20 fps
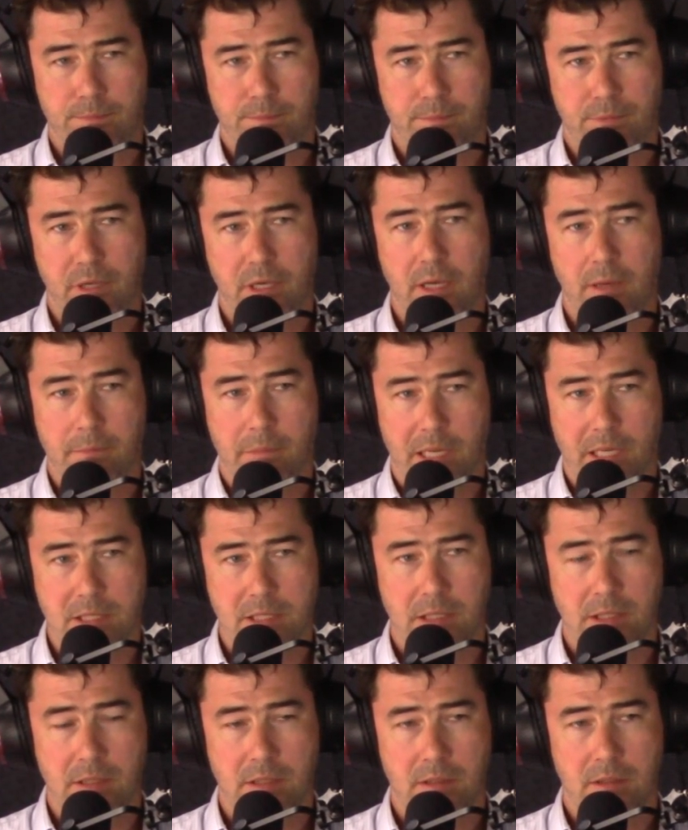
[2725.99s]
pretty
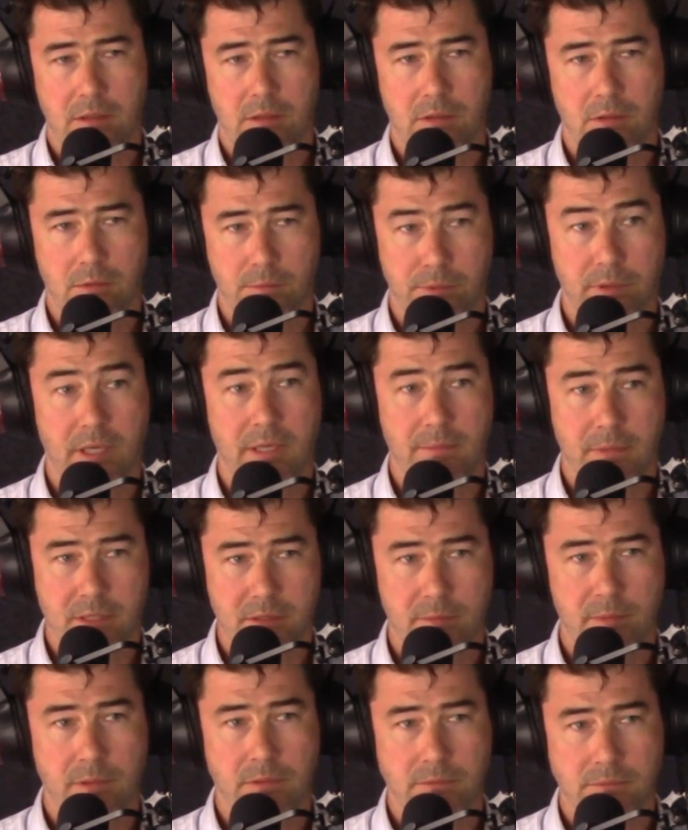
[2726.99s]
unpleasant or pretty
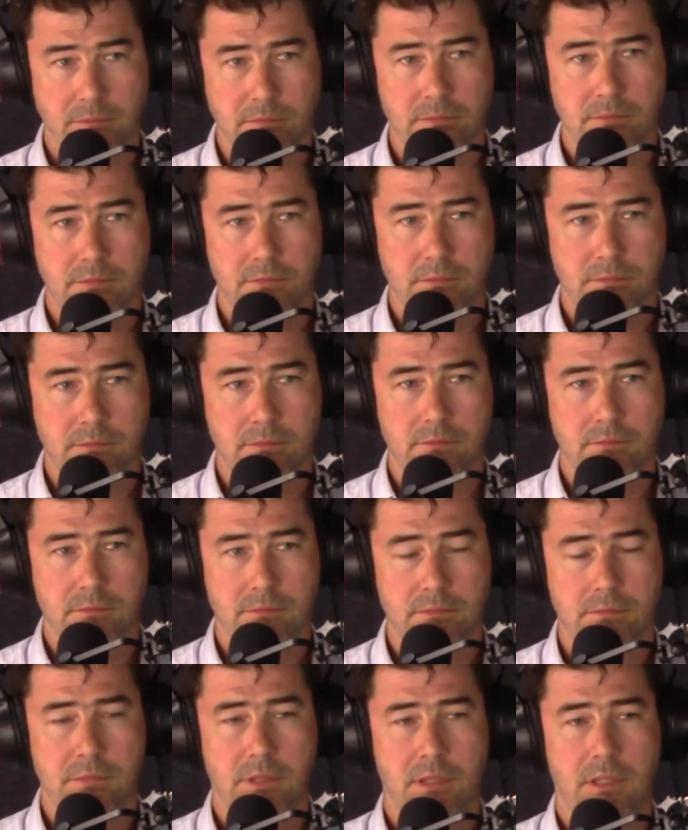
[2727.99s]
miserable.
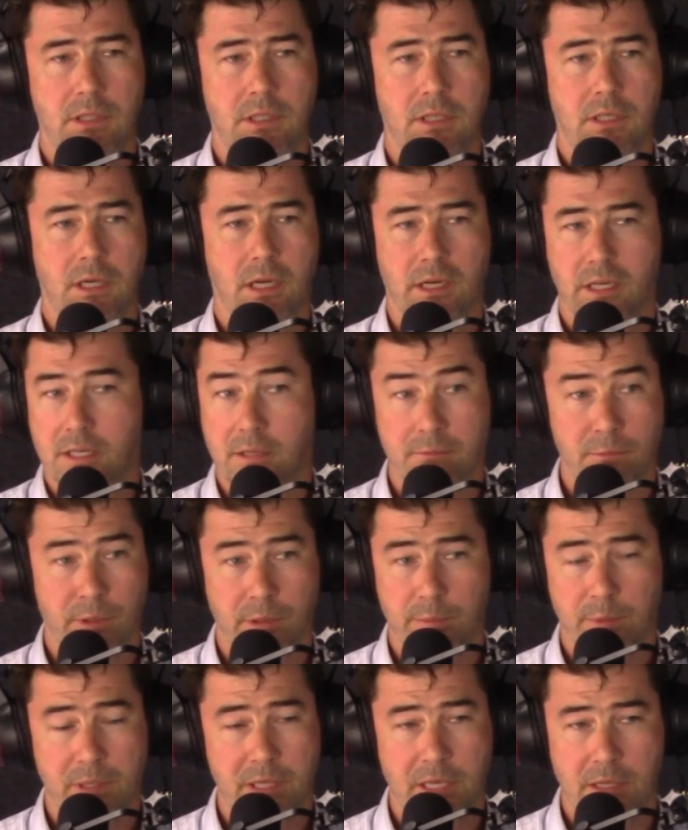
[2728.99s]
And I didn't want
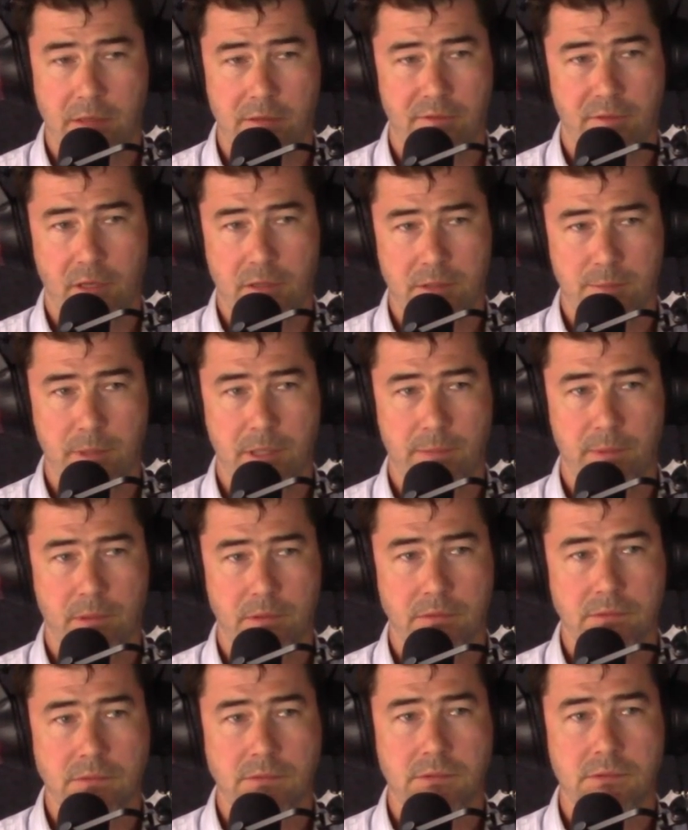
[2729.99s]
to be either of those people.